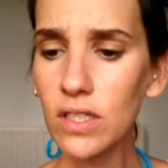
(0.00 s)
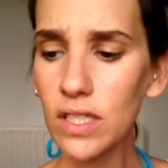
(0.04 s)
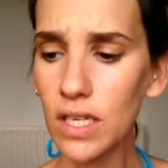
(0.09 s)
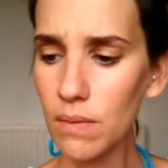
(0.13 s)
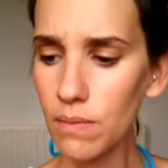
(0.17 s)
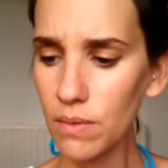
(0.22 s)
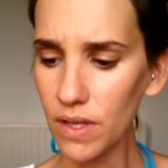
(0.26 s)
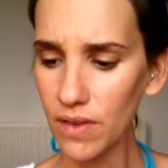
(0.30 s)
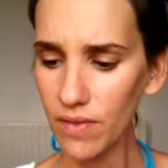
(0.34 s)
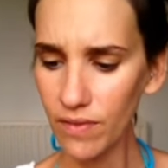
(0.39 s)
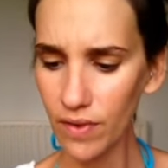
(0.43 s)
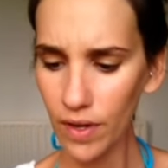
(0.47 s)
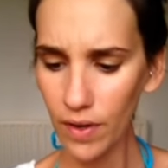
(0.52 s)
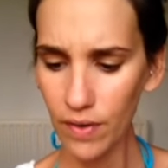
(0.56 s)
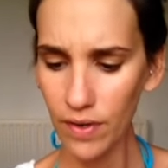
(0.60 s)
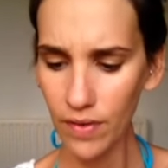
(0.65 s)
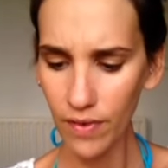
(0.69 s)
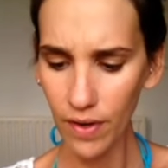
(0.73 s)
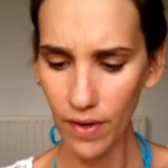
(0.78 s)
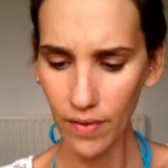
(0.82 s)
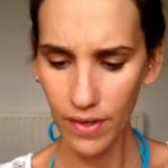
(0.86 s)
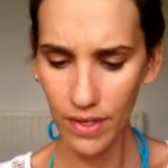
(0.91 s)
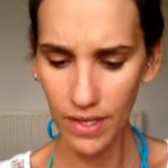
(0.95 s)
keep them
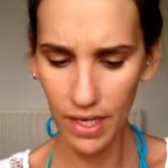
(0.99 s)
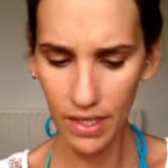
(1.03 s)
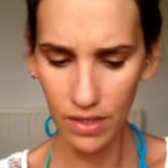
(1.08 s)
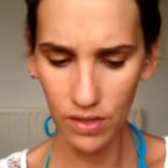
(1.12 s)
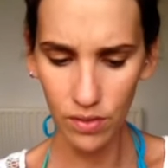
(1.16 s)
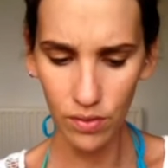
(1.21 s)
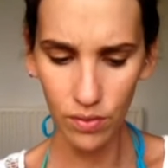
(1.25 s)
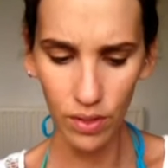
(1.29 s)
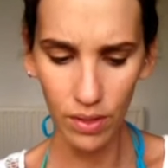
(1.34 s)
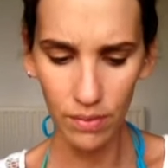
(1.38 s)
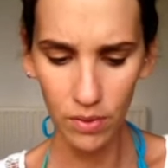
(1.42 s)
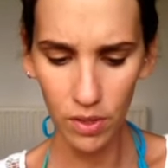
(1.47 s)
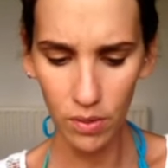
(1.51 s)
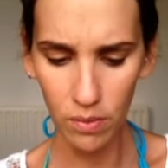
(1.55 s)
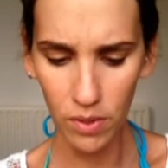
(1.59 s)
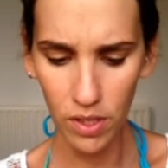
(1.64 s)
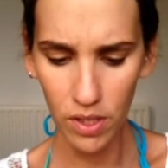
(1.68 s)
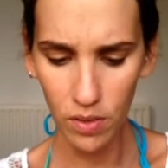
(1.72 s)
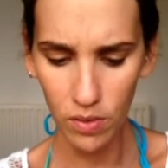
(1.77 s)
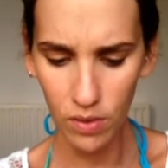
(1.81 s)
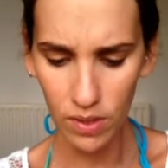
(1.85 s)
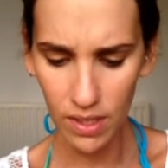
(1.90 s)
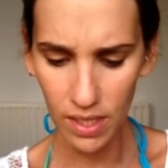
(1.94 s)
very natural. I'm going to be
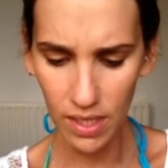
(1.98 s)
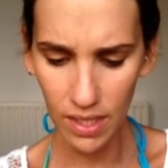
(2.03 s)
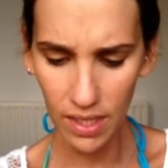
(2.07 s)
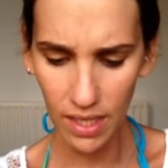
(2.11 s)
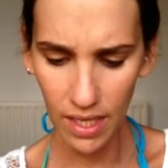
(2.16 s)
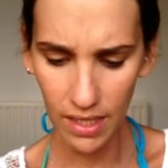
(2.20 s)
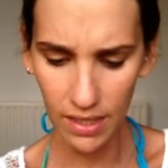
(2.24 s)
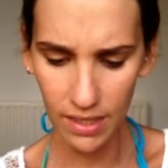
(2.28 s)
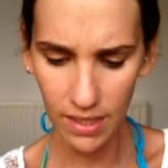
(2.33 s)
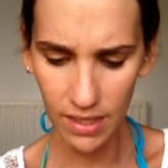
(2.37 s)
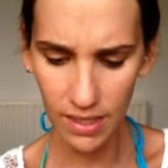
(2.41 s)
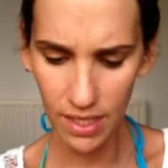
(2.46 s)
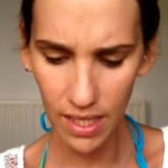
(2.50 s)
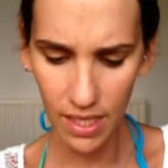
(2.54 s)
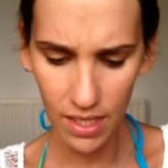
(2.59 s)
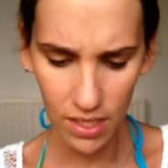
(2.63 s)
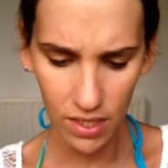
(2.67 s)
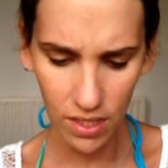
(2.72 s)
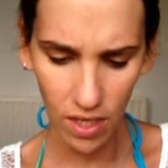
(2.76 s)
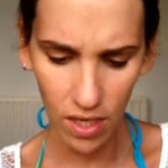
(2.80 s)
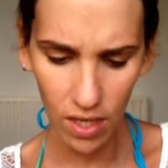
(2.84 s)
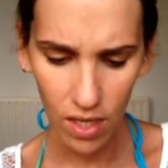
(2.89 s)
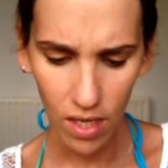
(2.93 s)
using the
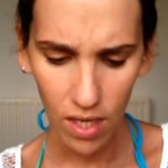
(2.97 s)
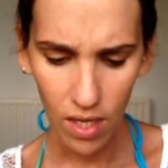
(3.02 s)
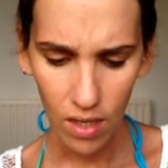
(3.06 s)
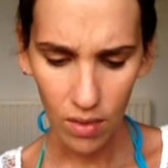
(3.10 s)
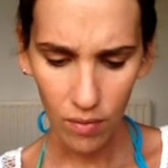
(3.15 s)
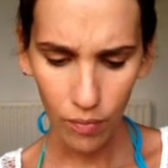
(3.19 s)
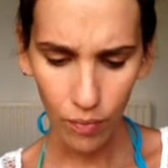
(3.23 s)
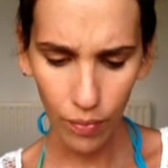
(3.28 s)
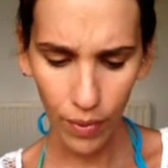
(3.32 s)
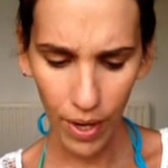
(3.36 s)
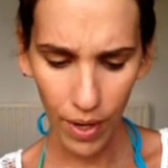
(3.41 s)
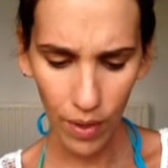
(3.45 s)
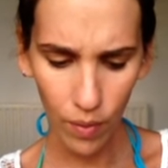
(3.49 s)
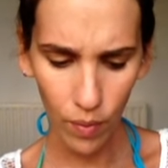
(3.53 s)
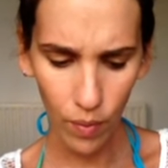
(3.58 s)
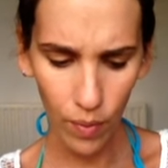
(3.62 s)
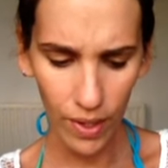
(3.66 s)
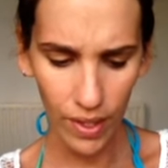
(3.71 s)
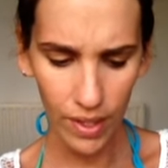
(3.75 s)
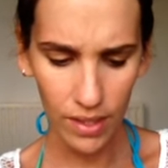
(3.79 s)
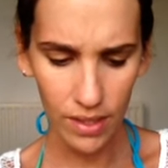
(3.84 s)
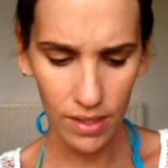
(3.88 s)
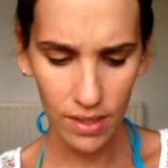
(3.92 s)
Anastasia Brow
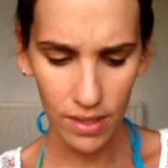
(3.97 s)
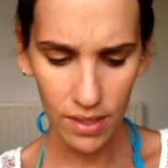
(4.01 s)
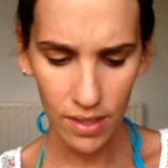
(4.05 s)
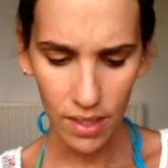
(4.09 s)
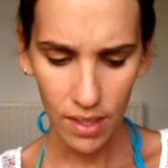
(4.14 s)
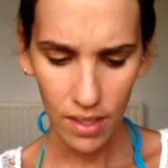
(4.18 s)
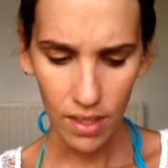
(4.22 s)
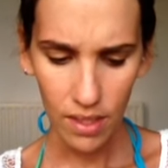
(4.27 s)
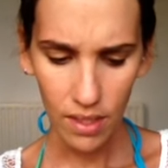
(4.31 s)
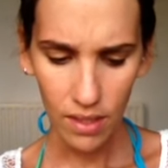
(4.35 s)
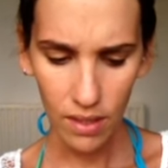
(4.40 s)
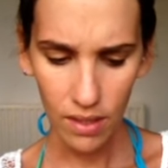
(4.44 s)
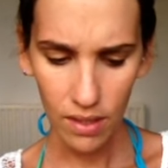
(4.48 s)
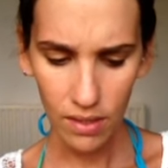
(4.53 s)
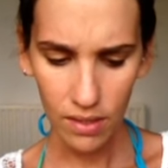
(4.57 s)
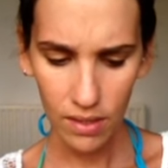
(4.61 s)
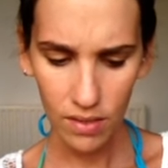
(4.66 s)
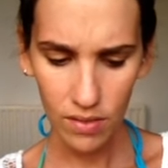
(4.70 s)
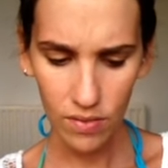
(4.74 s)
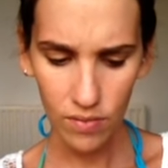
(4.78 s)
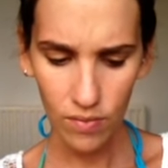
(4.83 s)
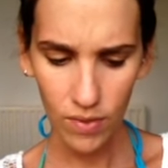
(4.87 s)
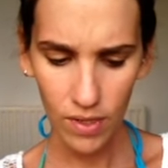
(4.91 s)
Wiz. This
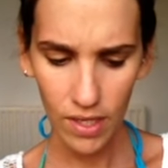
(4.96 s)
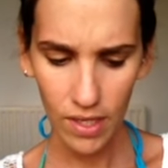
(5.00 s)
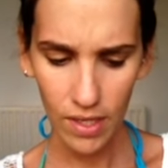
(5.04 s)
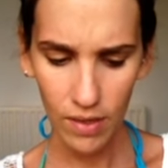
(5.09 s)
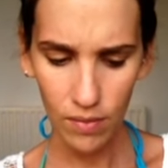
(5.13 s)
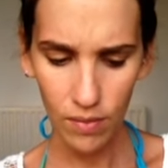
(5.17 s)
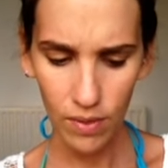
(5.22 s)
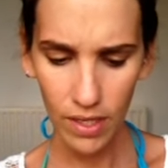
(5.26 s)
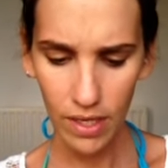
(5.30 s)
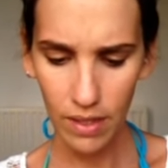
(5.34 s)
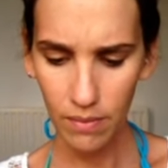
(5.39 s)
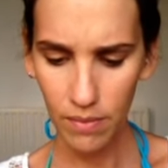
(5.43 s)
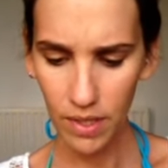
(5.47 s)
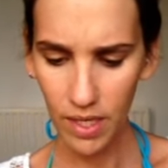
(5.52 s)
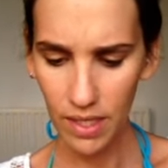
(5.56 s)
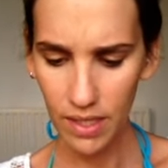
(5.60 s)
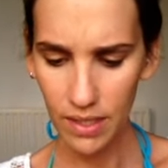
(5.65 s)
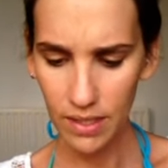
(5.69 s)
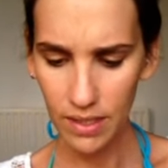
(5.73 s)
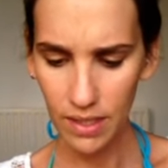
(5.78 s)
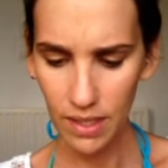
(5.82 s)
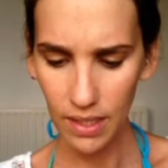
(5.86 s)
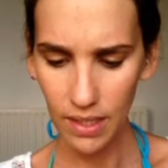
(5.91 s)
is really, really
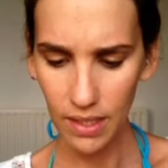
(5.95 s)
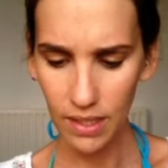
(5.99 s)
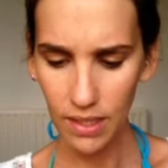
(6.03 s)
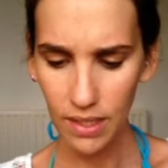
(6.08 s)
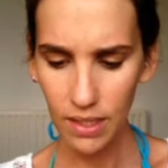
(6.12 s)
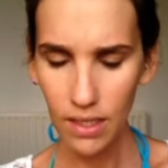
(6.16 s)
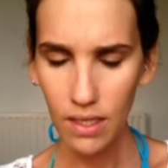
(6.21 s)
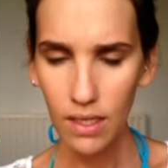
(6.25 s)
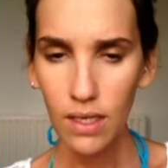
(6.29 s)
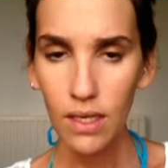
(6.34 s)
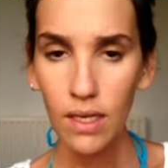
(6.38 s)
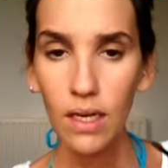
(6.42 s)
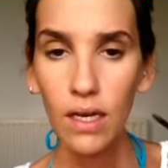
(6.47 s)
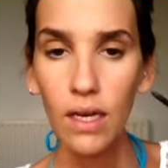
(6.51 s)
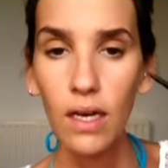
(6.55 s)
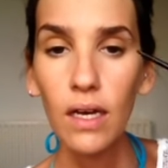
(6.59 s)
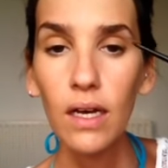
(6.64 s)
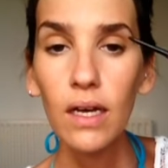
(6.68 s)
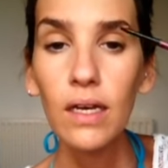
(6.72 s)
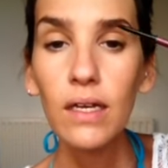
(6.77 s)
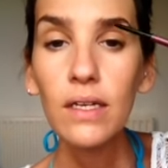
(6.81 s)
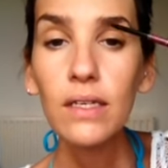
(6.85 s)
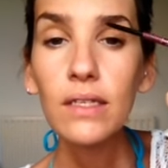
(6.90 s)
amazing.
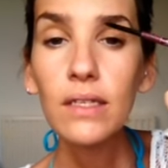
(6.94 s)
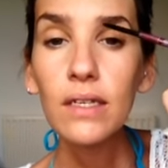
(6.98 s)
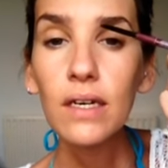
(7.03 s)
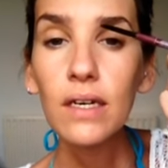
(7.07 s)
And